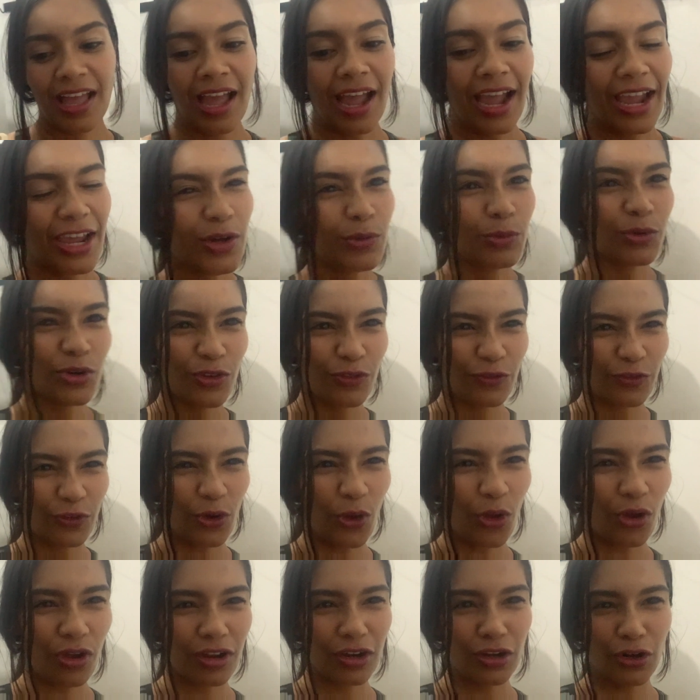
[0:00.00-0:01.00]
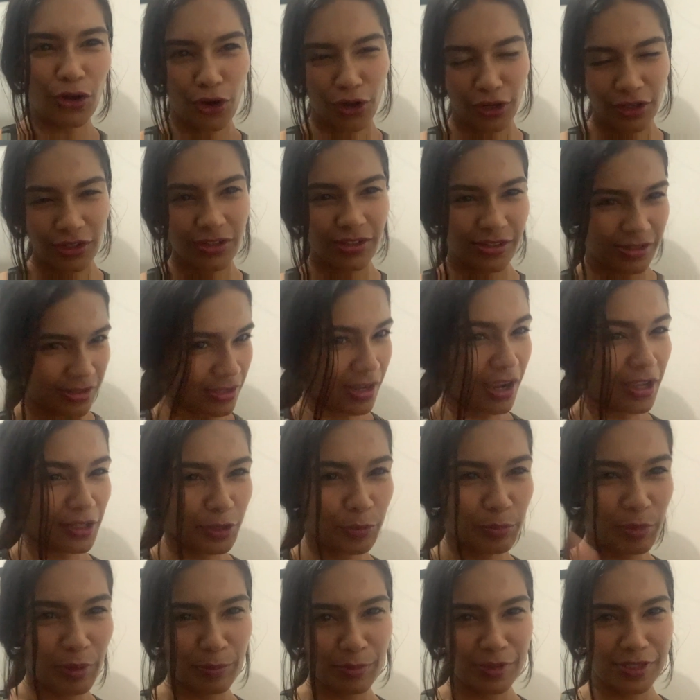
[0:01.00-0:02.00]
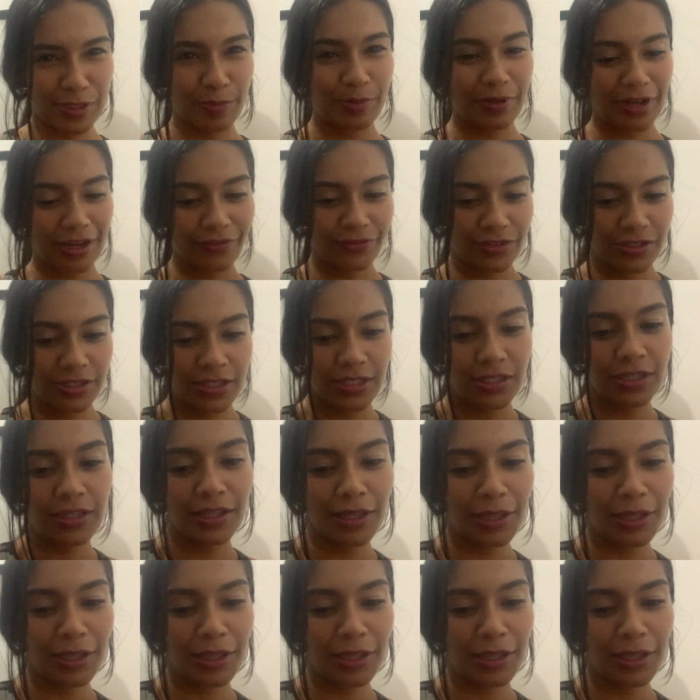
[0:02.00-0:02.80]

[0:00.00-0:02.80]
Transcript: I don't want to vlog a lot because other people's privacy,